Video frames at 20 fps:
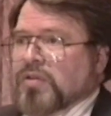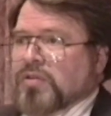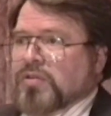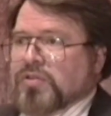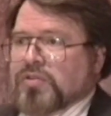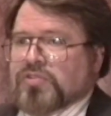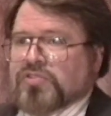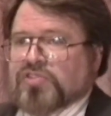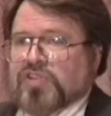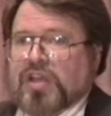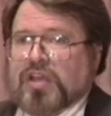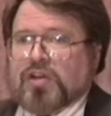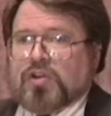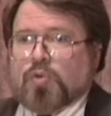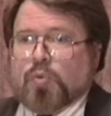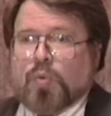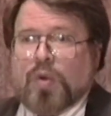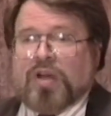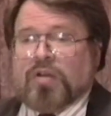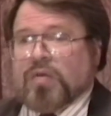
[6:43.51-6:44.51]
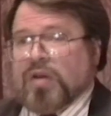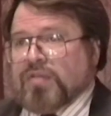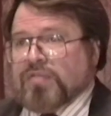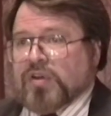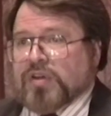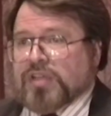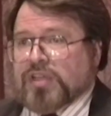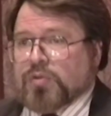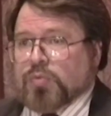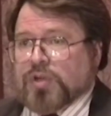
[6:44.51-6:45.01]
to send
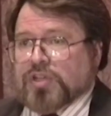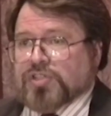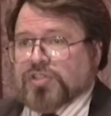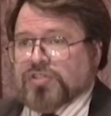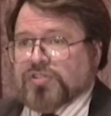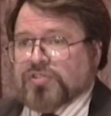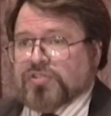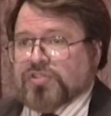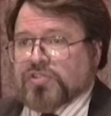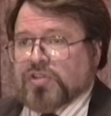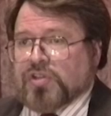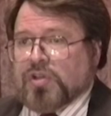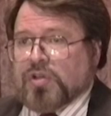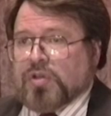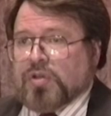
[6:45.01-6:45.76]
wherever he wishes,